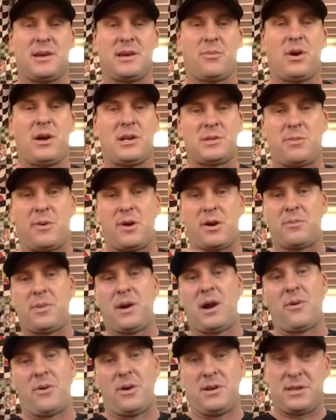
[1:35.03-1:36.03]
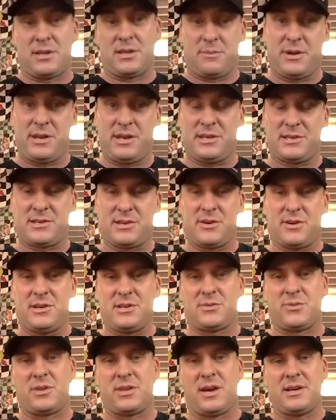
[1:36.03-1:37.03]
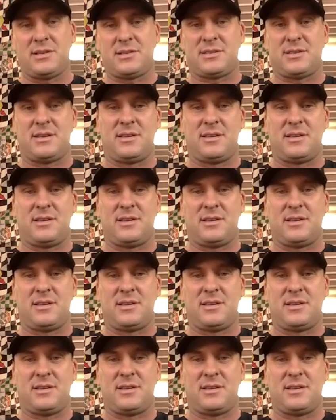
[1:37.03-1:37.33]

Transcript: it brought Spark Power into the Pinty Series with us.